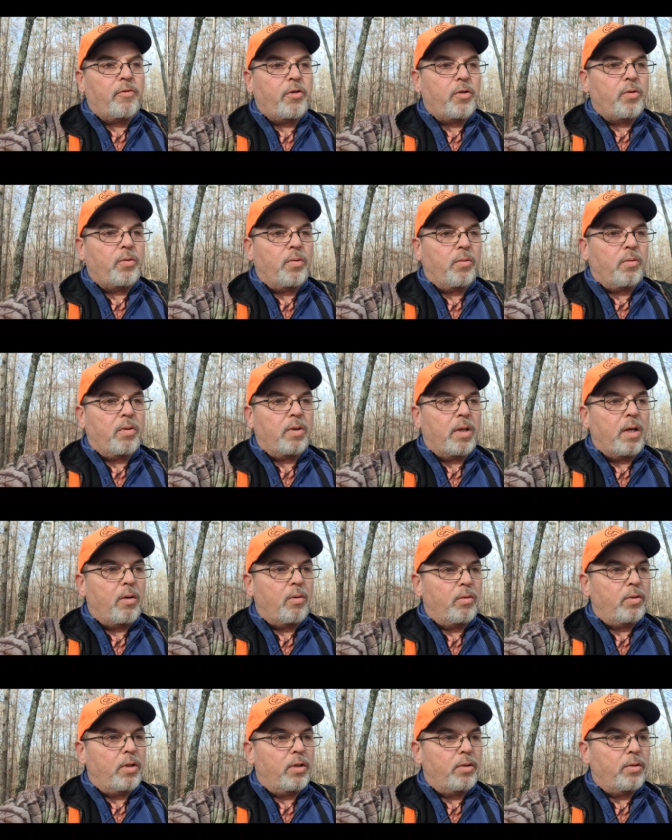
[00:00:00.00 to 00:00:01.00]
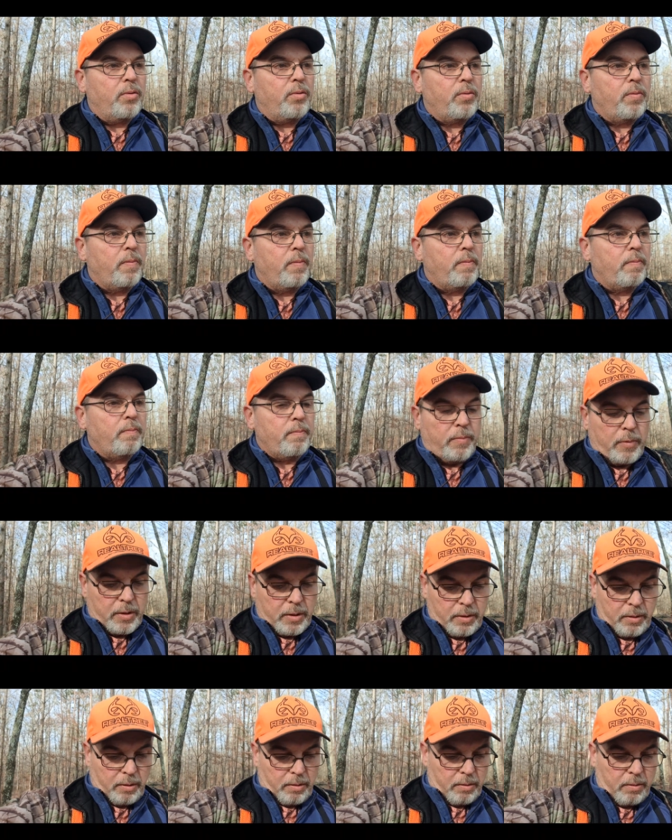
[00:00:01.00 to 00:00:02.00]
a funeral to go to
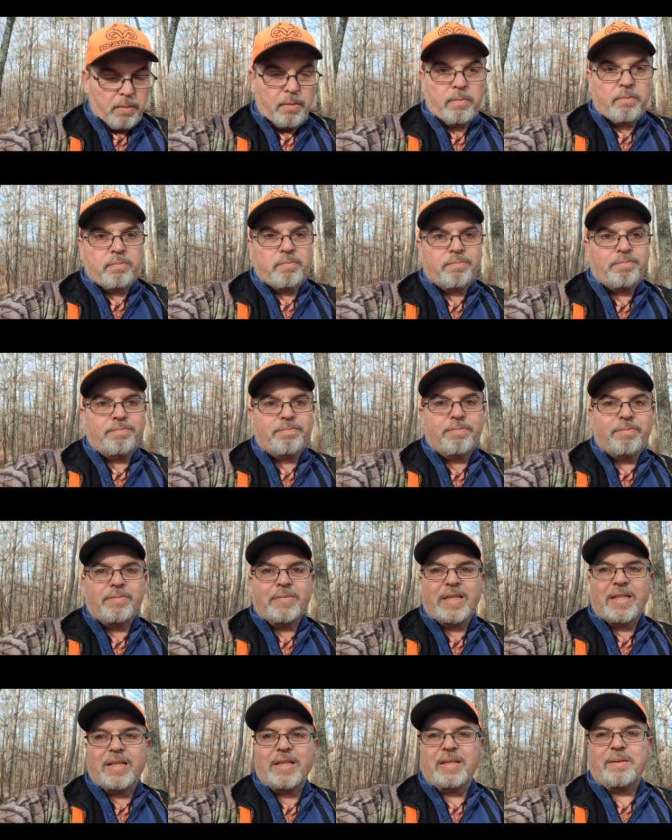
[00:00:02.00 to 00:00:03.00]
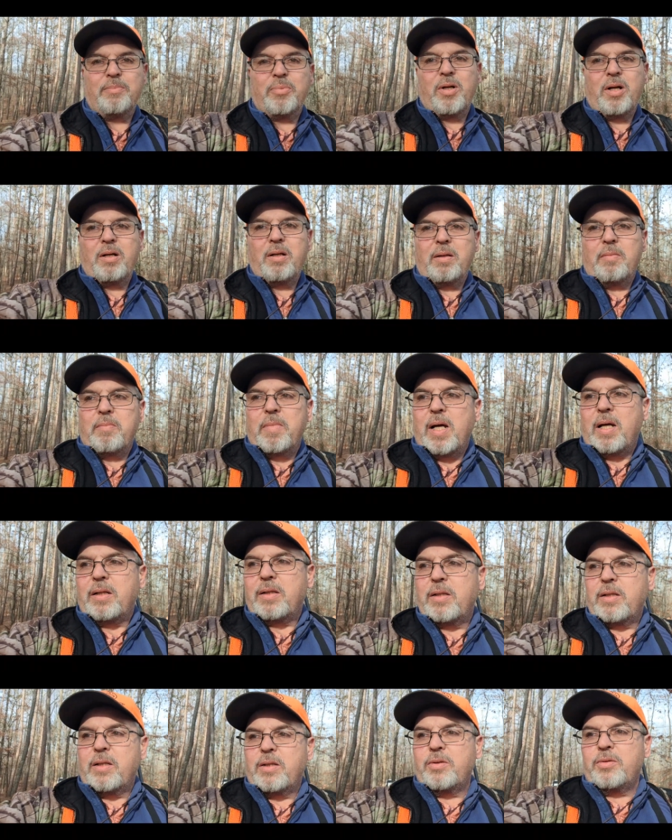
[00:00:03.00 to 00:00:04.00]
here. Uh, probably in about
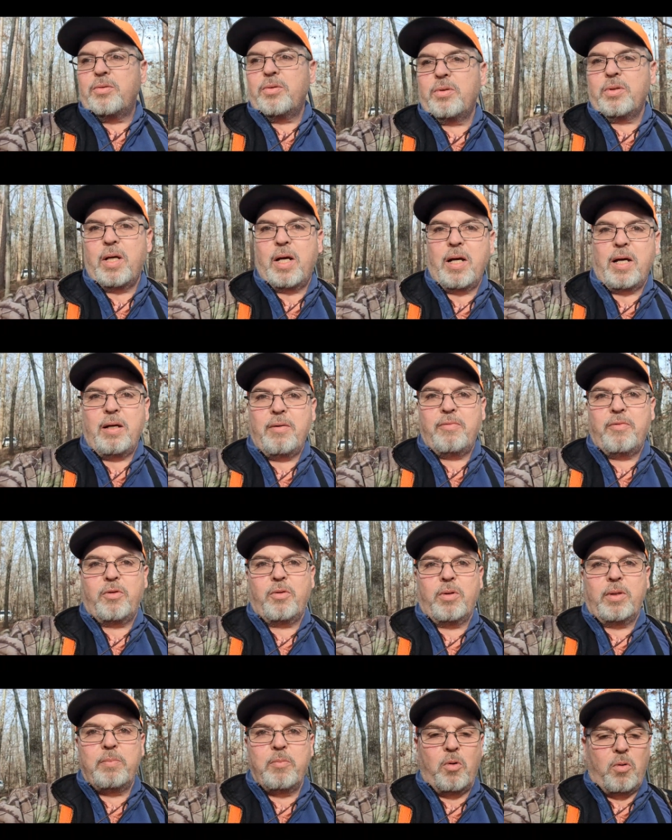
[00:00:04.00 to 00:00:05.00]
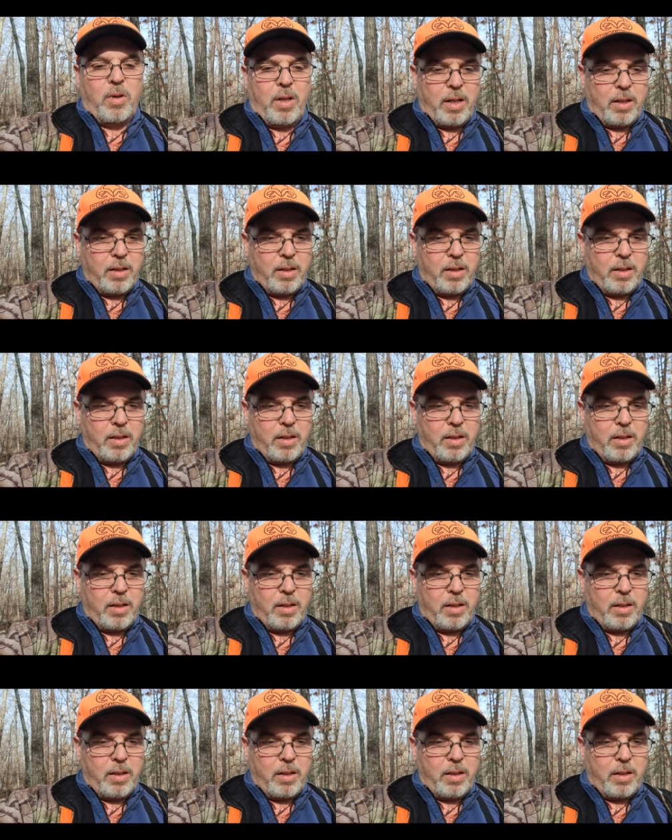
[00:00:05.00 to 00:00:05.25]
two and a half, three more